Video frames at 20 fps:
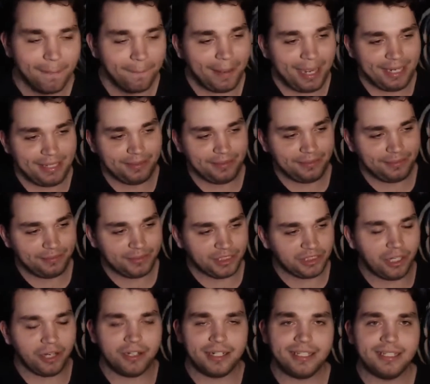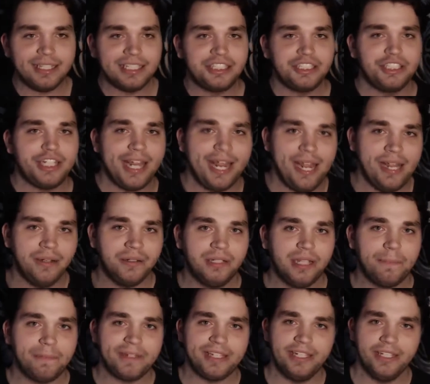By starting this channel
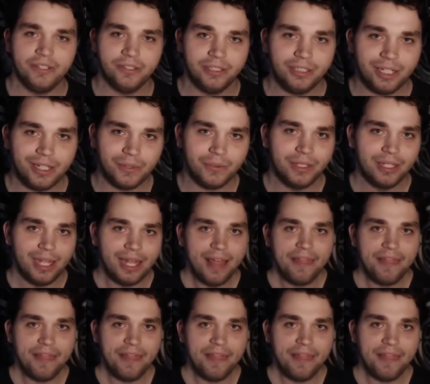up a year ago,